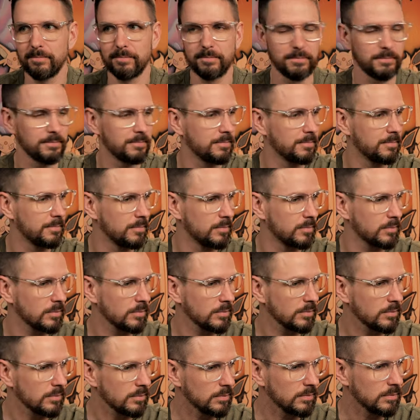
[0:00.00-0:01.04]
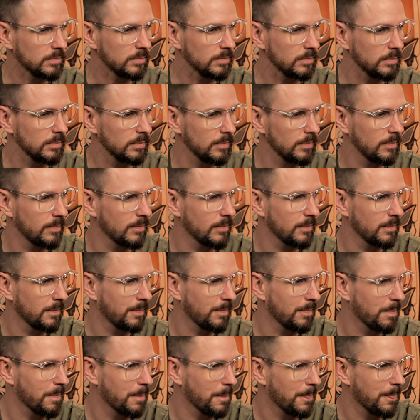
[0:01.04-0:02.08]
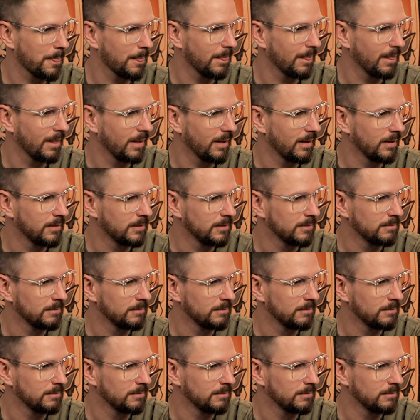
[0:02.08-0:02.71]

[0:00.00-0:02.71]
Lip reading: (not speaking)